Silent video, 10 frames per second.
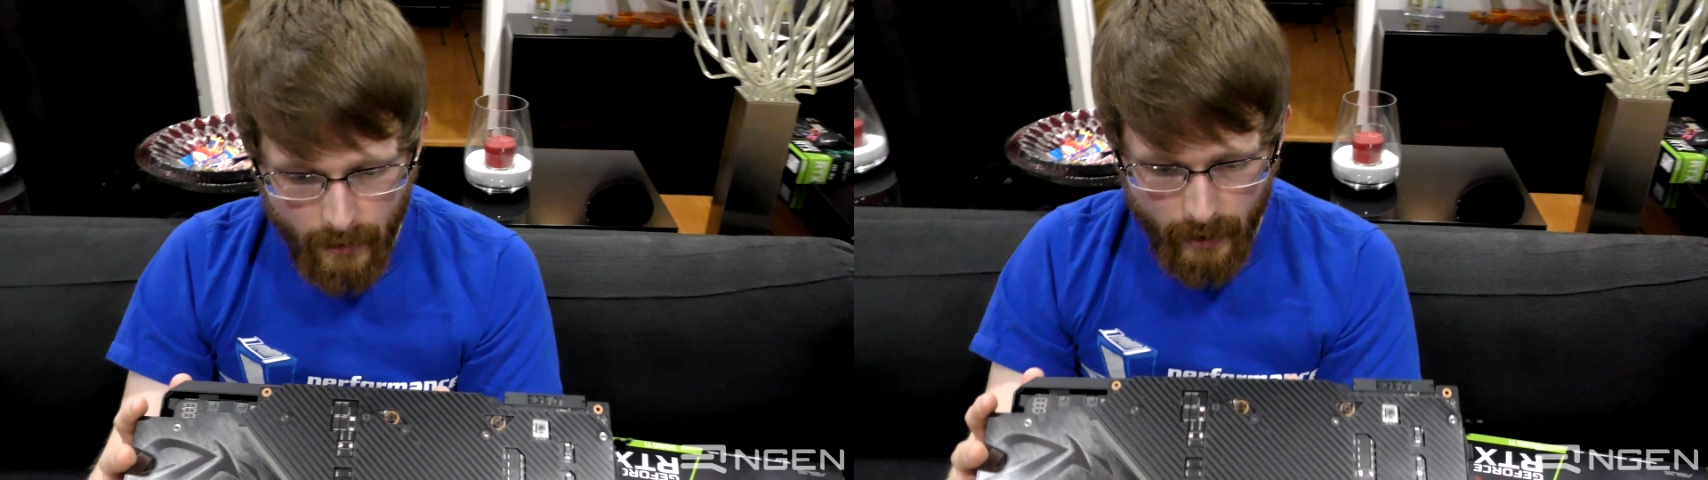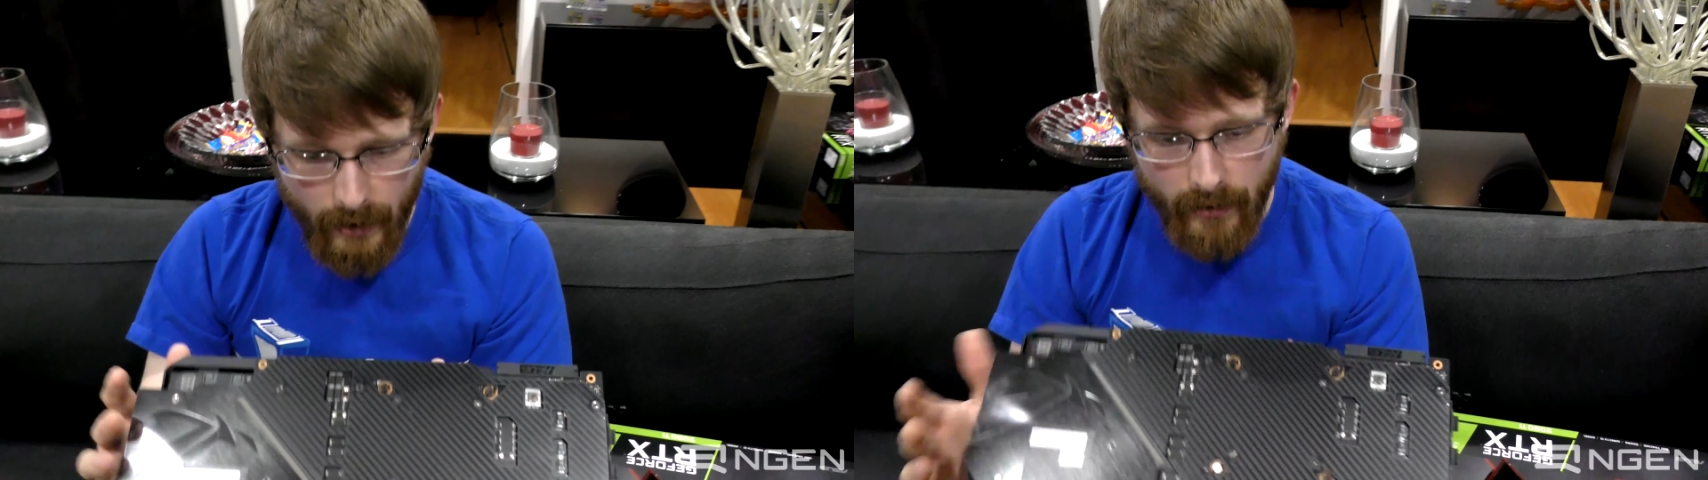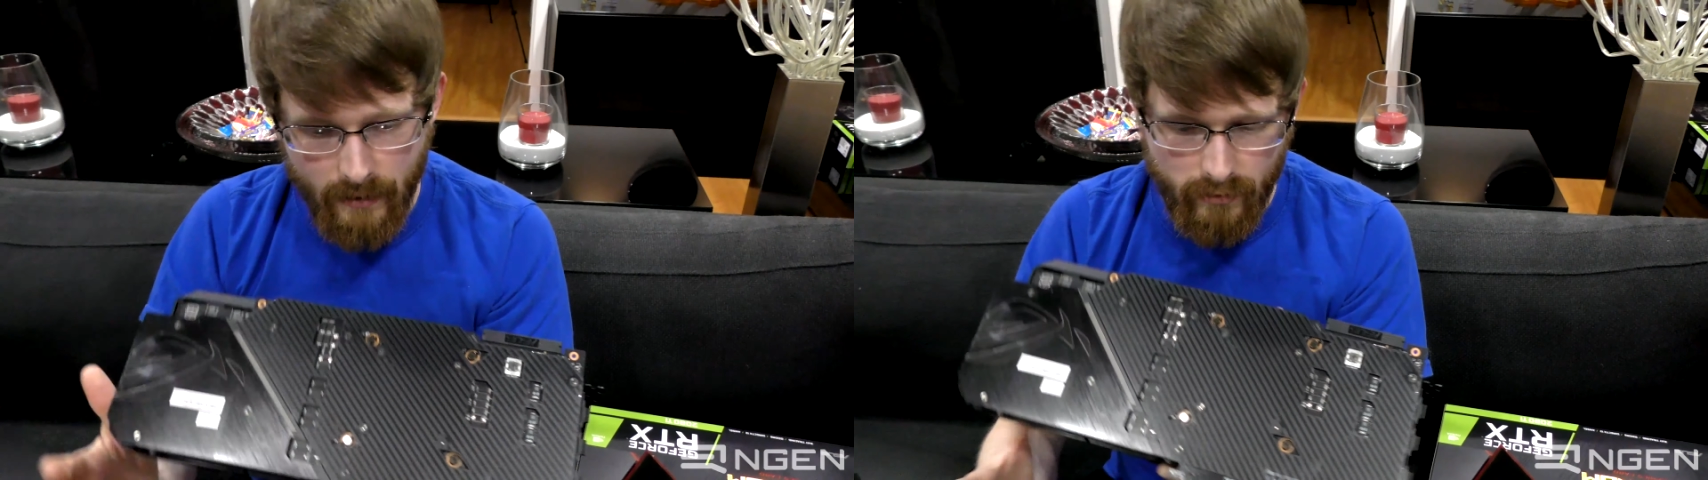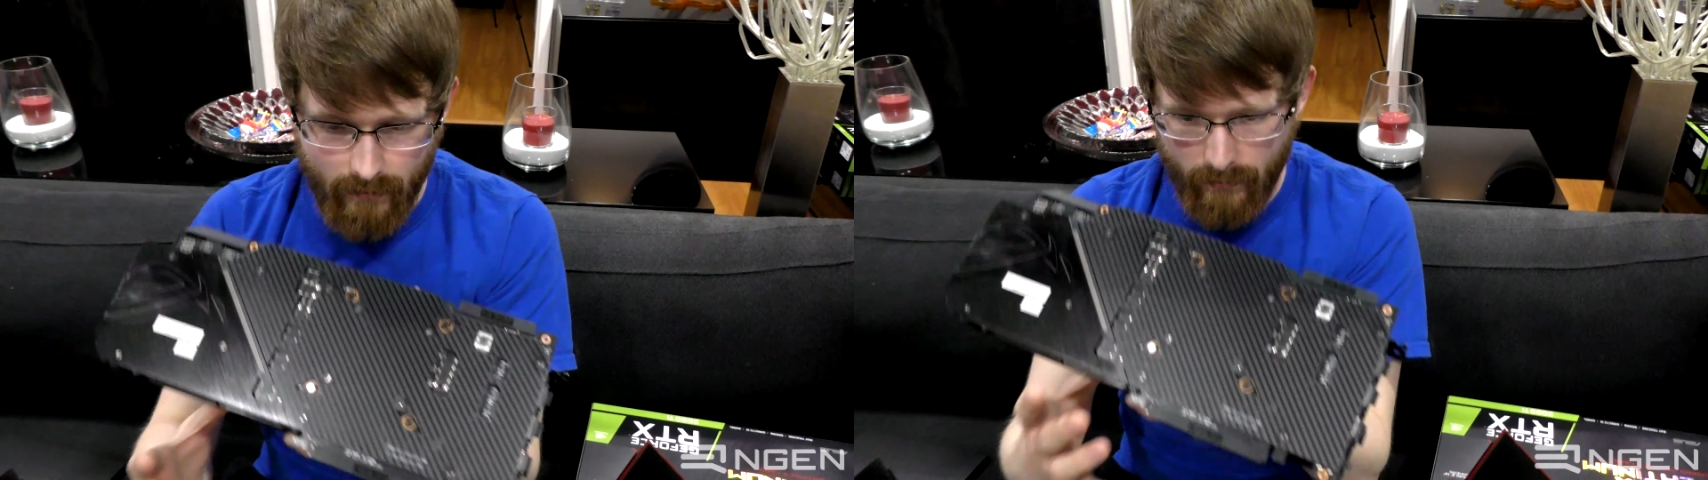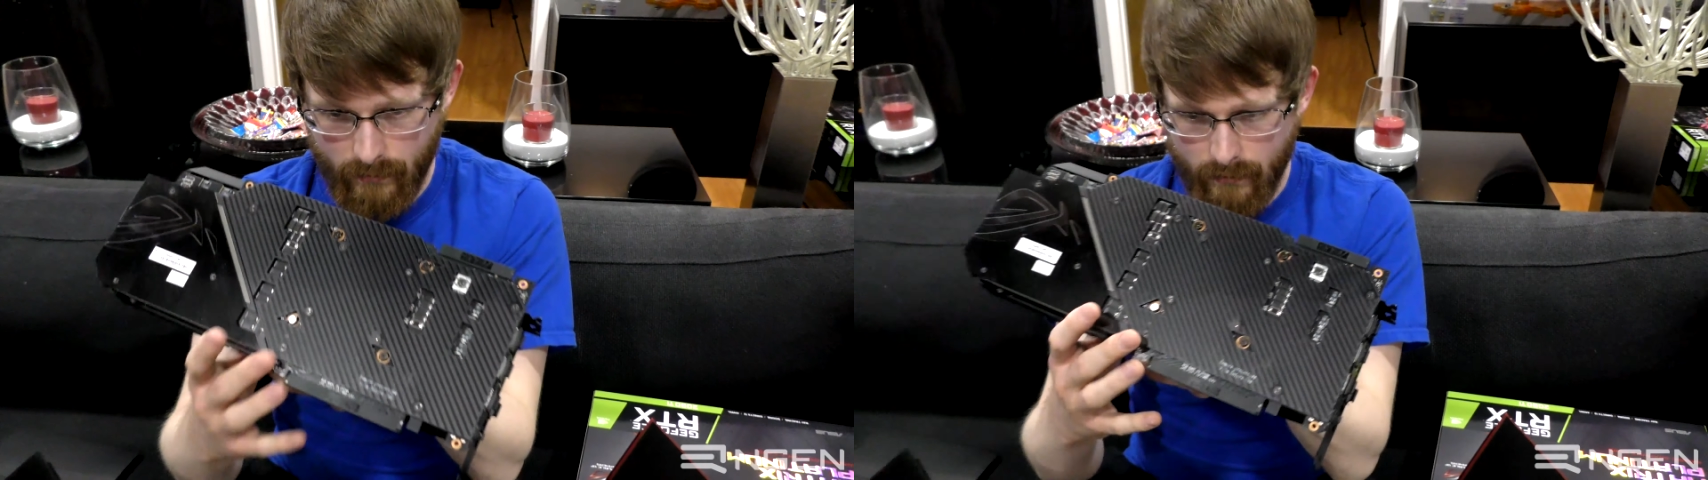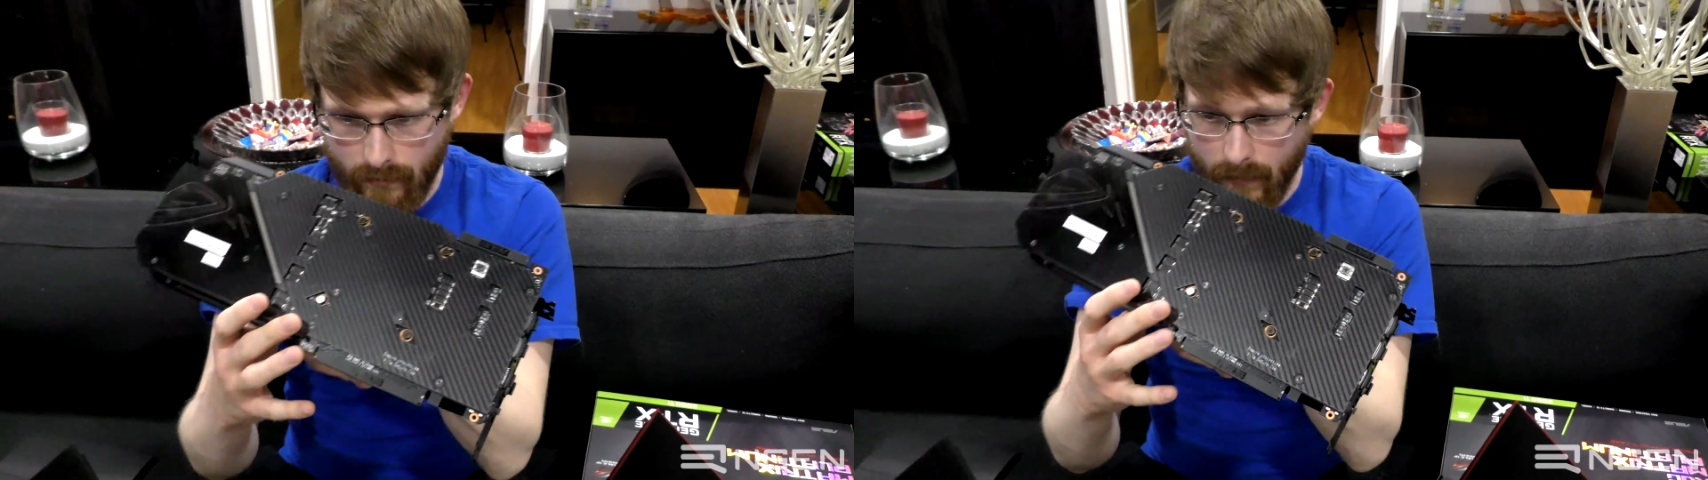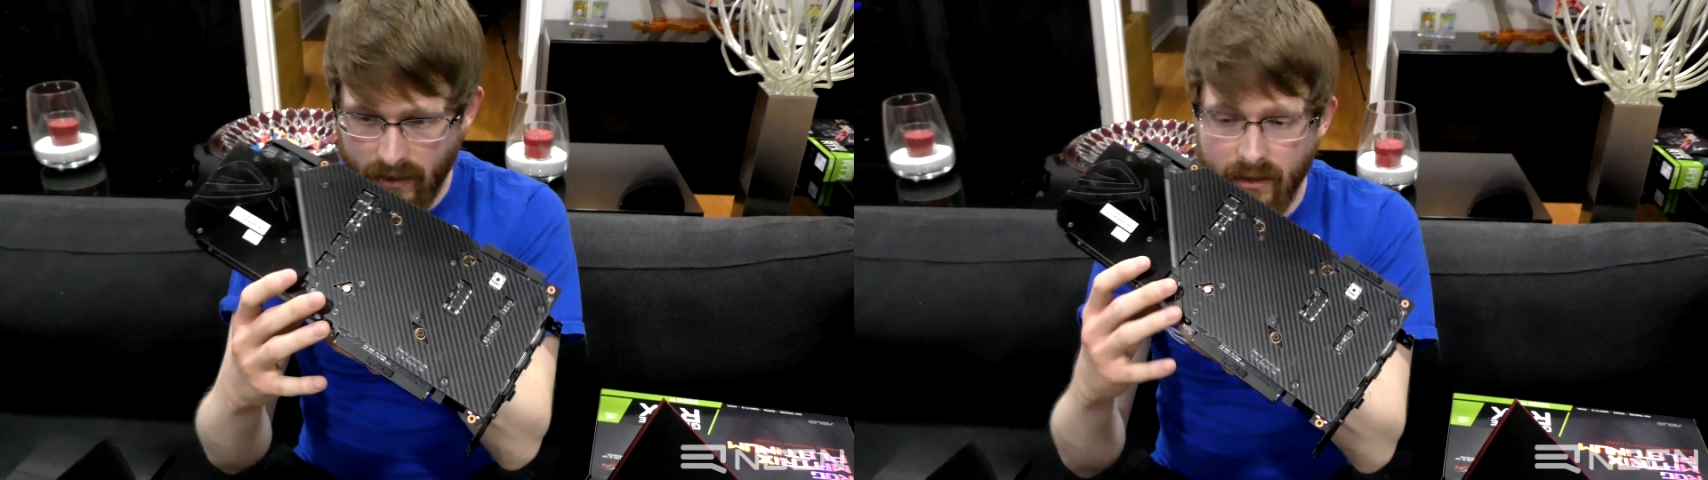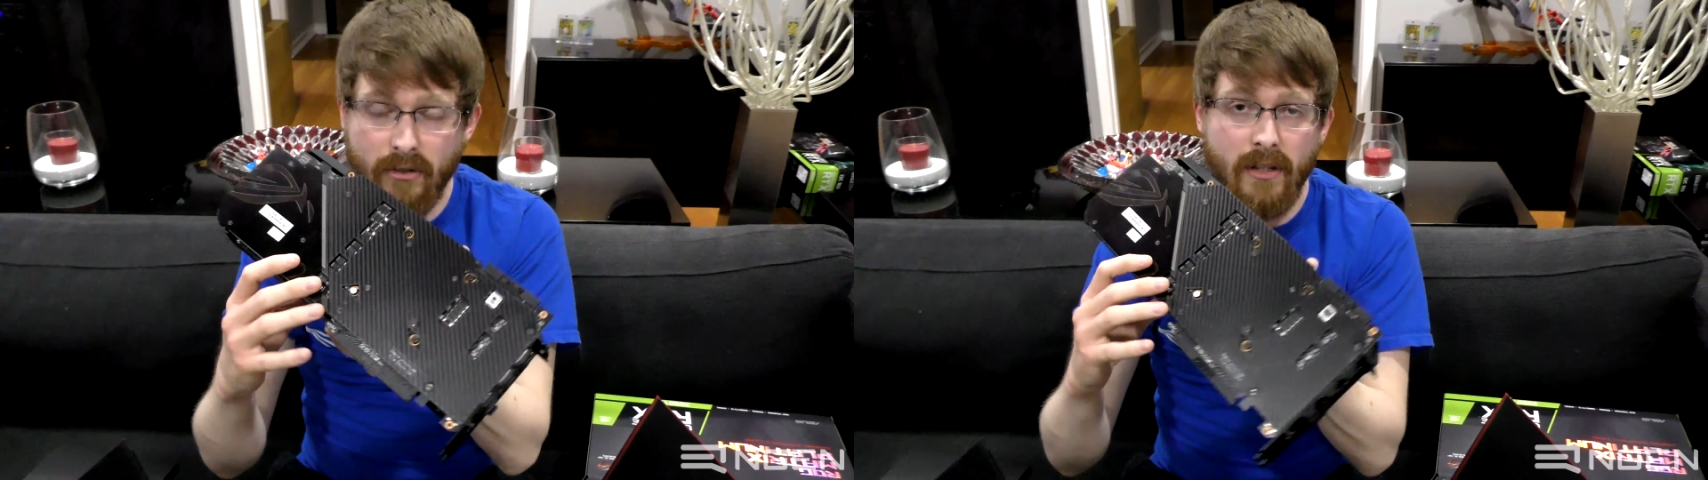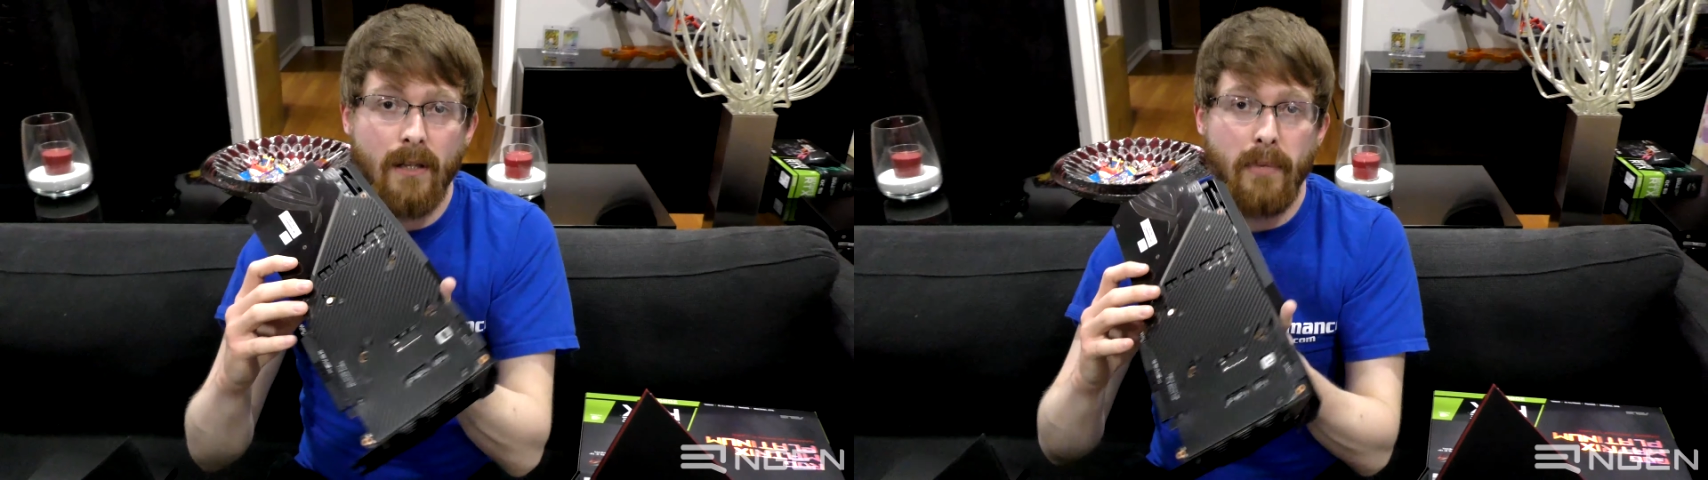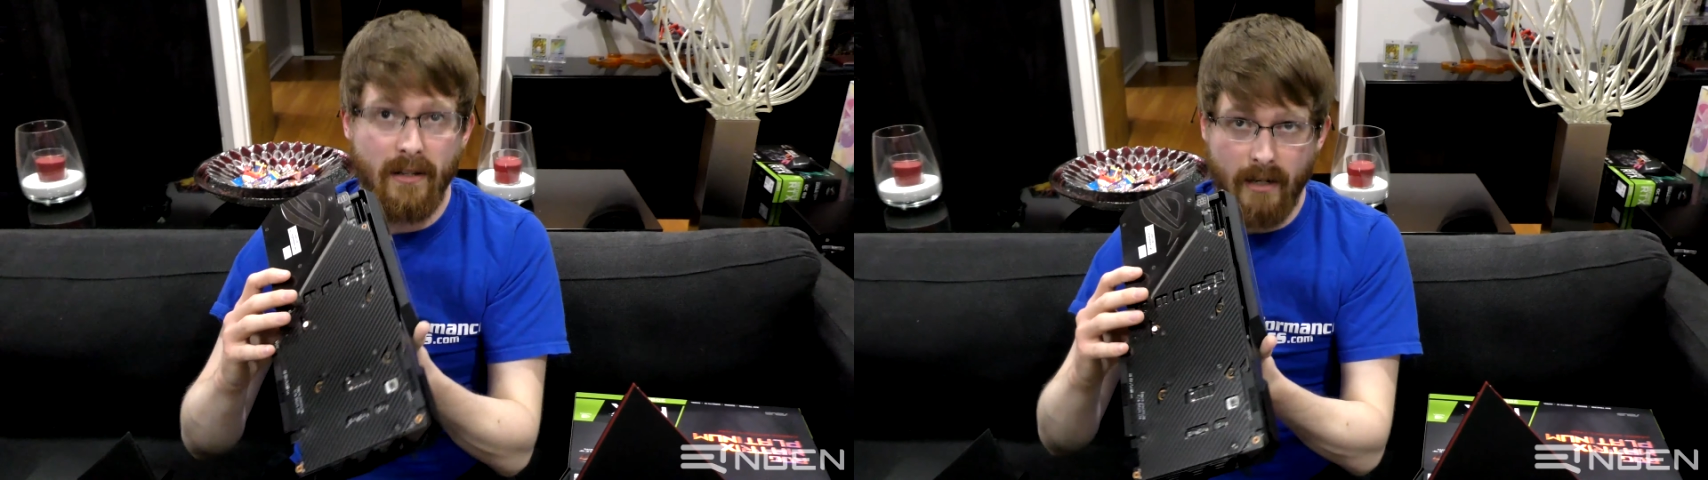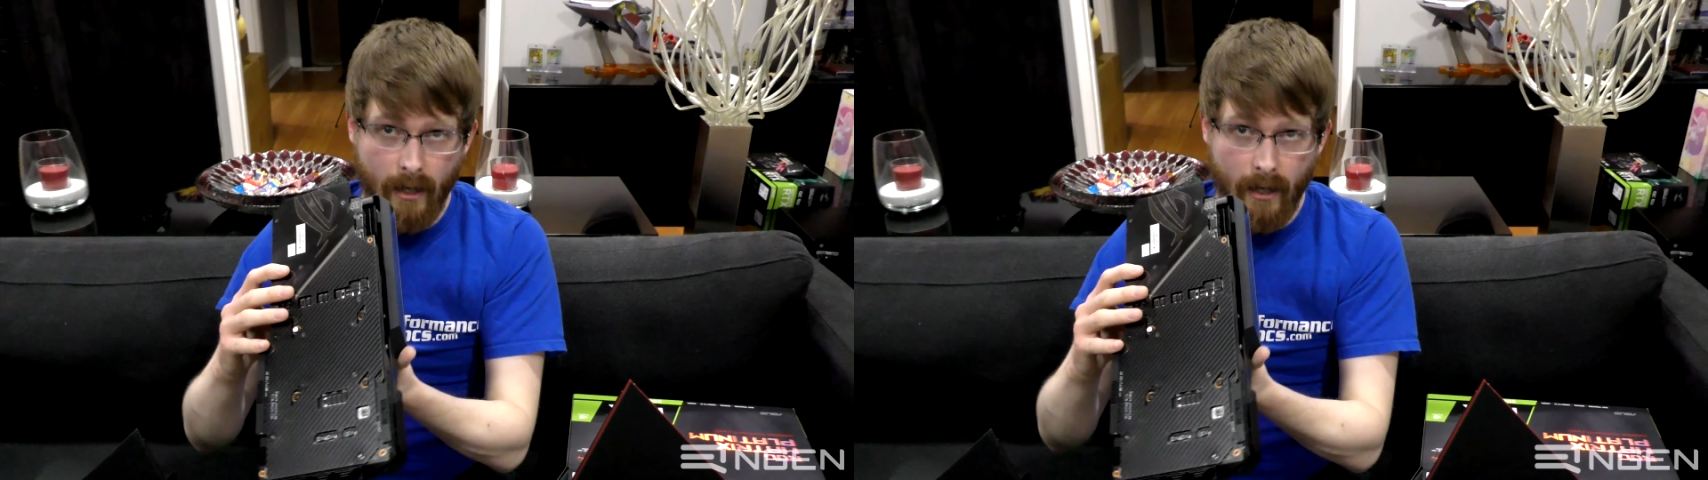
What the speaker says: it's essentially the best